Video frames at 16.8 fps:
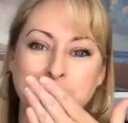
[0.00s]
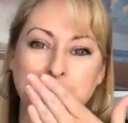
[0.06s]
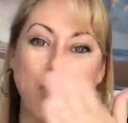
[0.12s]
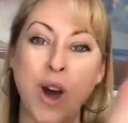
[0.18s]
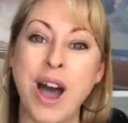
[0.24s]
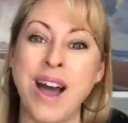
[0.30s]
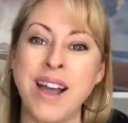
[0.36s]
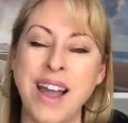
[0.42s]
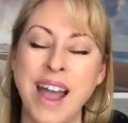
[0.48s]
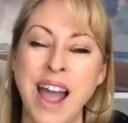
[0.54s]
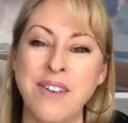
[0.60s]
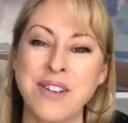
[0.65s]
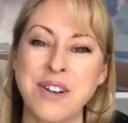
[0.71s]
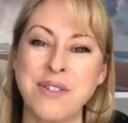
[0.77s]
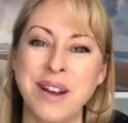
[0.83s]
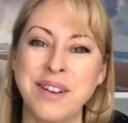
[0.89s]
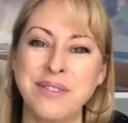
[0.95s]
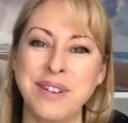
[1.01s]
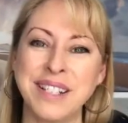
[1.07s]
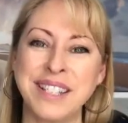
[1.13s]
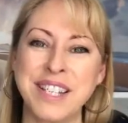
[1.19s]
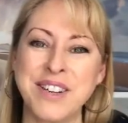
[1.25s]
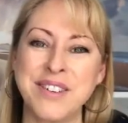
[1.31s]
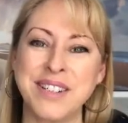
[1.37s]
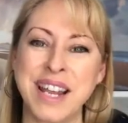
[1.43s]
Mwah. Have a great
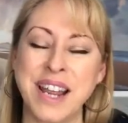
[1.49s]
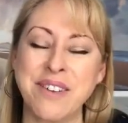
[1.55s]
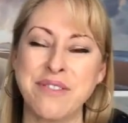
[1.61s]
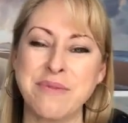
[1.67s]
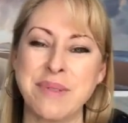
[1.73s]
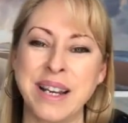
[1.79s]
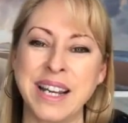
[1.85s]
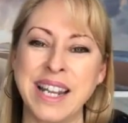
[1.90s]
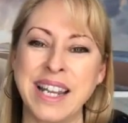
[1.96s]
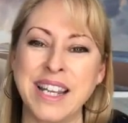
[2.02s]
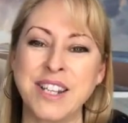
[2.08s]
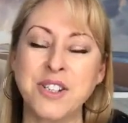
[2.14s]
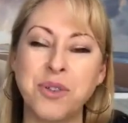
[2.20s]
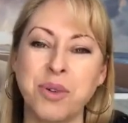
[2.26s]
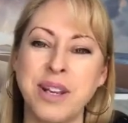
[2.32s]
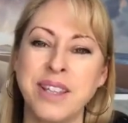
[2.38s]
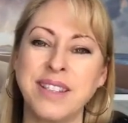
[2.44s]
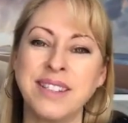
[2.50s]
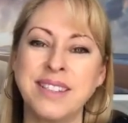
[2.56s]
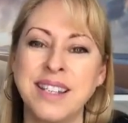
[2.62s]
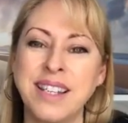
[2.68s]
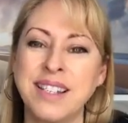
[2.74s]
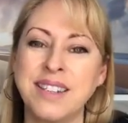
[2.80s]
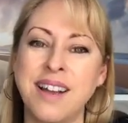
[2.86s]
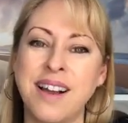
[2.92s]
rest of your day, everybody. Enjoy this
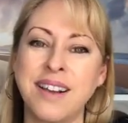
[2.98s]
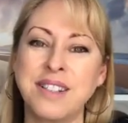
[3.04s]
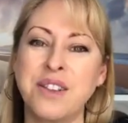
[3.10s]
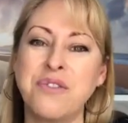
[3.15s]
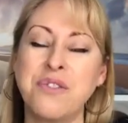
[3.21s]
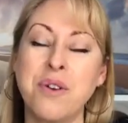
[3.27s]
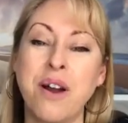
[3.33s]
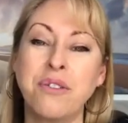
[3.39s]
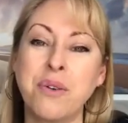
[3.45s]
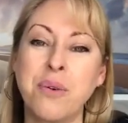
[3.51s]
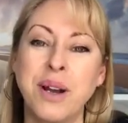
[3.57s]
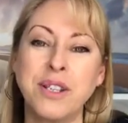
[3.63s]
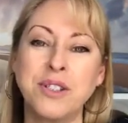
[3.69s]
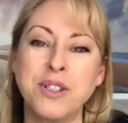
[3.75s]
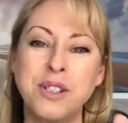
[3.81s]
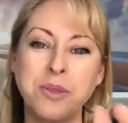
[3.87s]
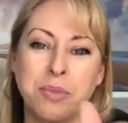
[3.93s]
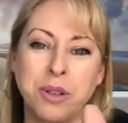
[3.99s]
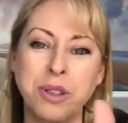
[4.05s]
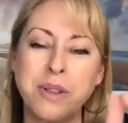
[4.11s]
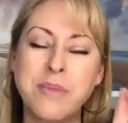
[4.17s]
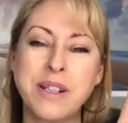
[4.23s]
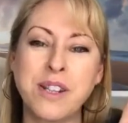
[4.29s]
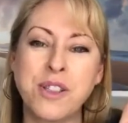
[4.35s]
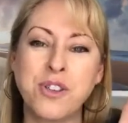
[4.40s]
detox. If you have questions, put
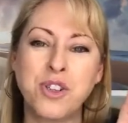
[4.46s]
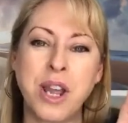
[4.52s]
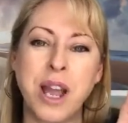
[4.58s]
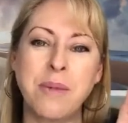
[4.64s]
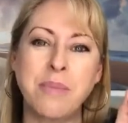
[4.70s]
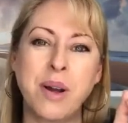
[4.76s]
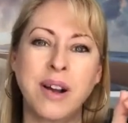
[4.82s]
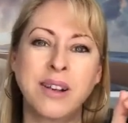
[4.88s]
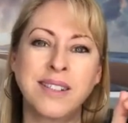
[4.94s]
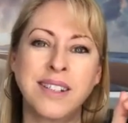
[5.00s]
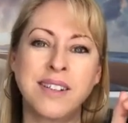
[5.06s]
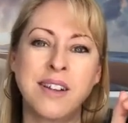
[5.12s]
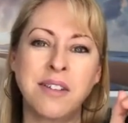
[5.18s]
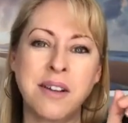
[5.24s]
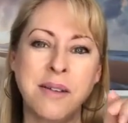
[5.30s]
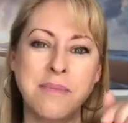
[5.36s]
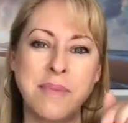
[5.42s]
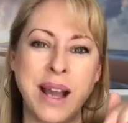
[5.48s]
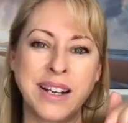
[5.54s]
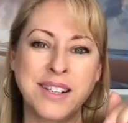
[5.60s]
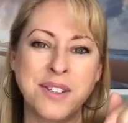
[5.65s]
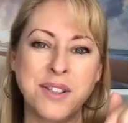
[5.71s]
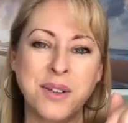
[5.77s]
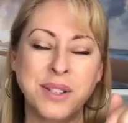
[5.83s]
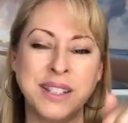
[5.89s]
them into the chat box and I'll come back
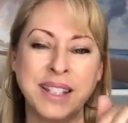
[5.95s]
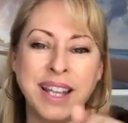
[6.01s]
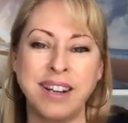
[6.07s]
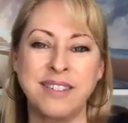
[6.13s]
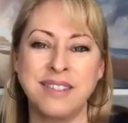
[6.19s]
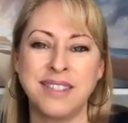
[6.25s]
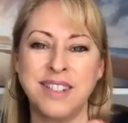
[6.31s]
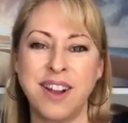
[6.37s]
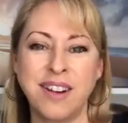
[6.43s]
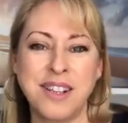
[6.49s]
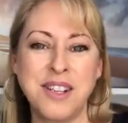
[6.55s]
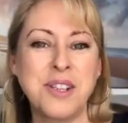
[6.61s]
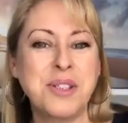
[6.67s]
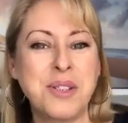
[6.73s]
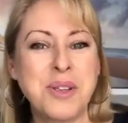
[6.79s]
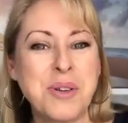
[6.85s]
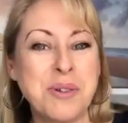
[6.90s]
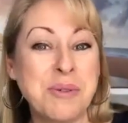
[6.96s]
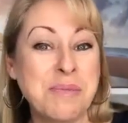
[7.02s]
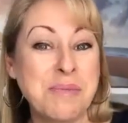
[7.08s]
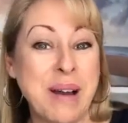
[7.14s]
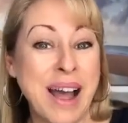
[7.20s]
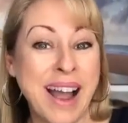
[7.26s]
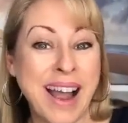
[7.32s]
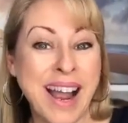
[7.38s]
to those later. Talk to you soon.
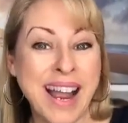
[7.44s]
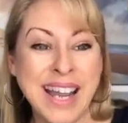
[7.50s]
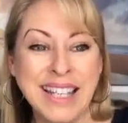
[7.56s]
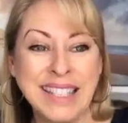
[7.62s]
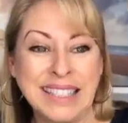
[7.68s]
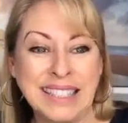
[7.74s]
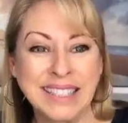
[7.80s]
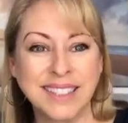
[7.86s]
Bye.